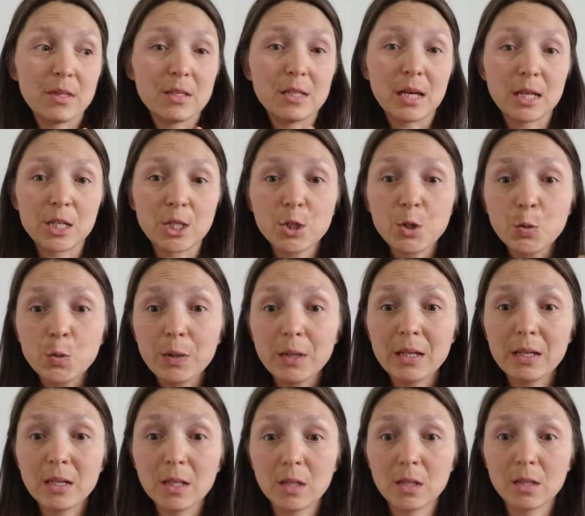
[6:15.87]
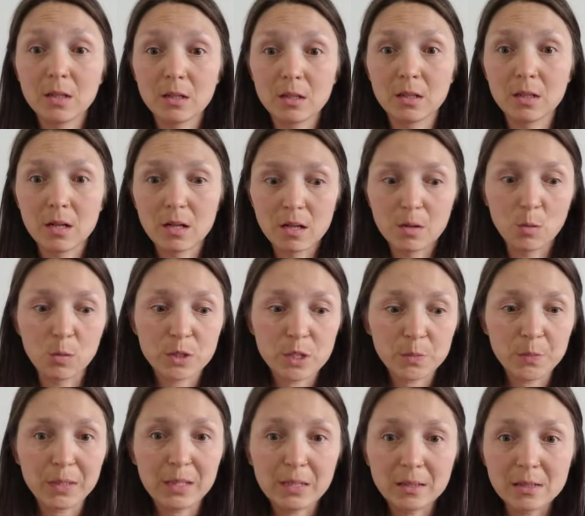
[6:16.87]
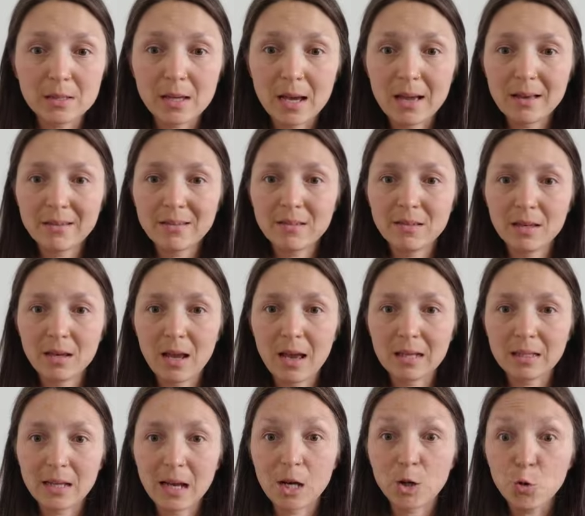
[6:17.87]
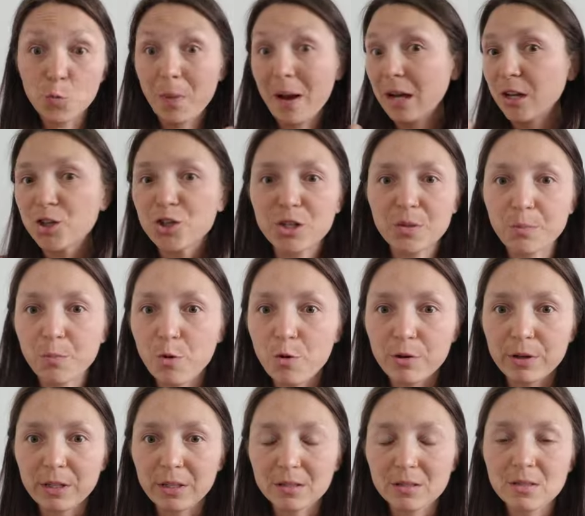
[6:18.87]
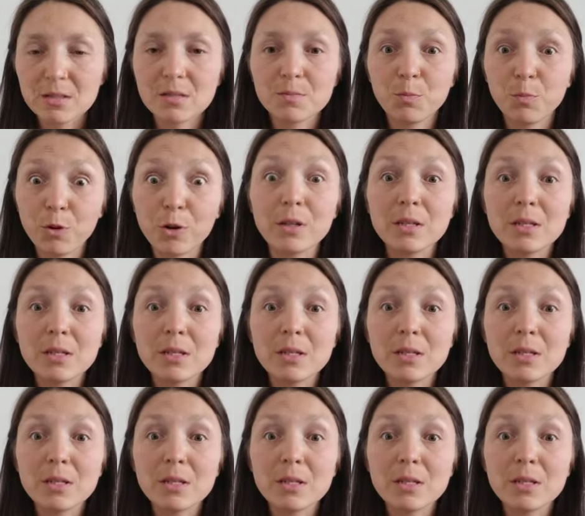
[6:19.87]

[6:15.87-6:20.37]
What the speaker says: the tattooing was being done at acupuncture points